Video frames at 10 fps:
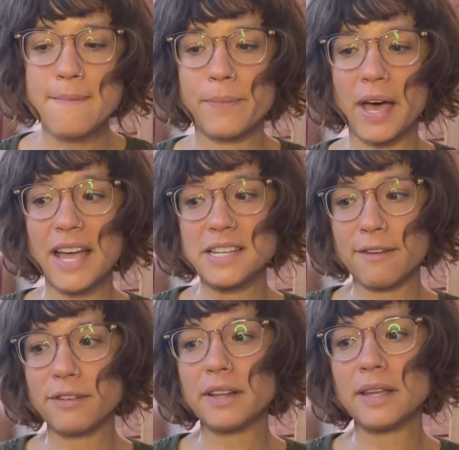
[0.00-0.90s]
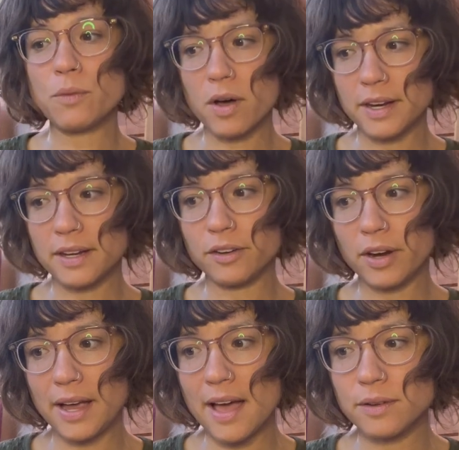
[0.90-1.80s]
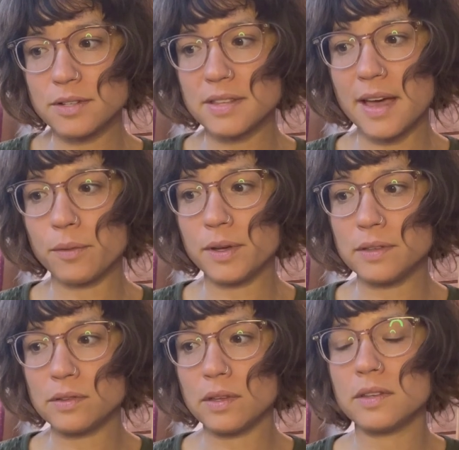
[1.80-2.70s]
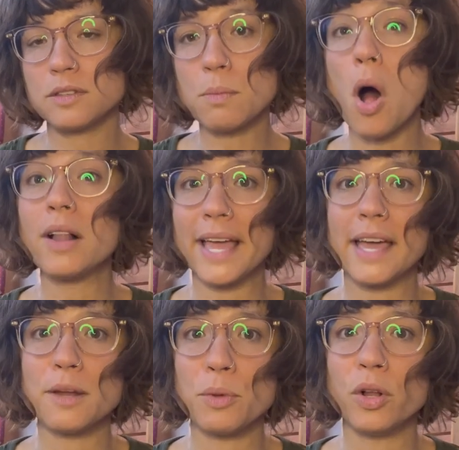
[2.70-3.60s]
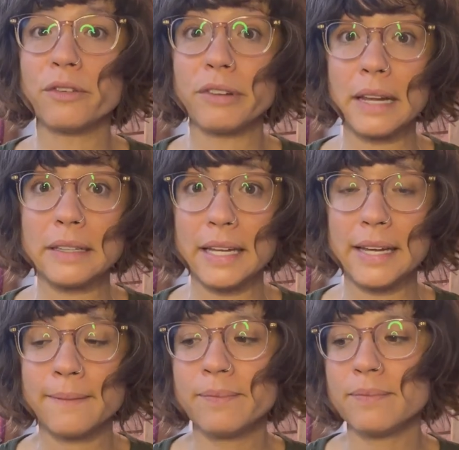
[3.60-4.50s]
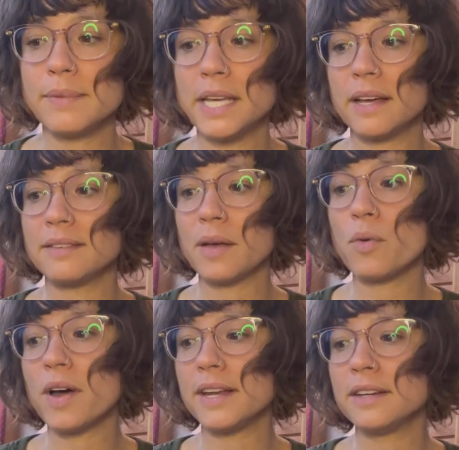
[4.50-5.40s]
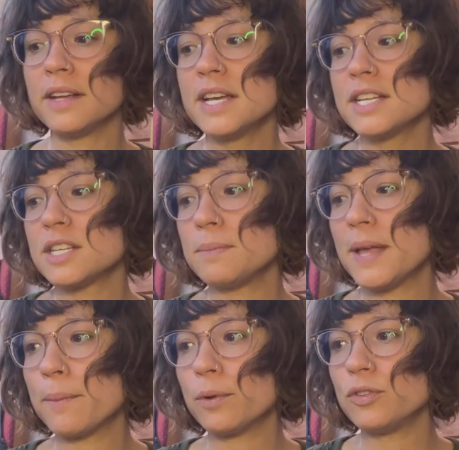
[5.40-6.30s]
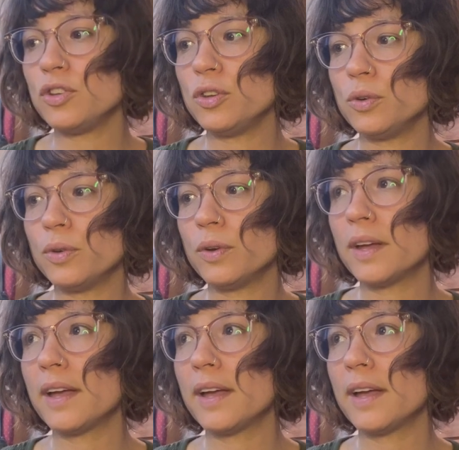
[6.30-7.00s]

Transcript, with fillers: but I definitely wanted a greyhound that was small animal friendly because I wanted to be able to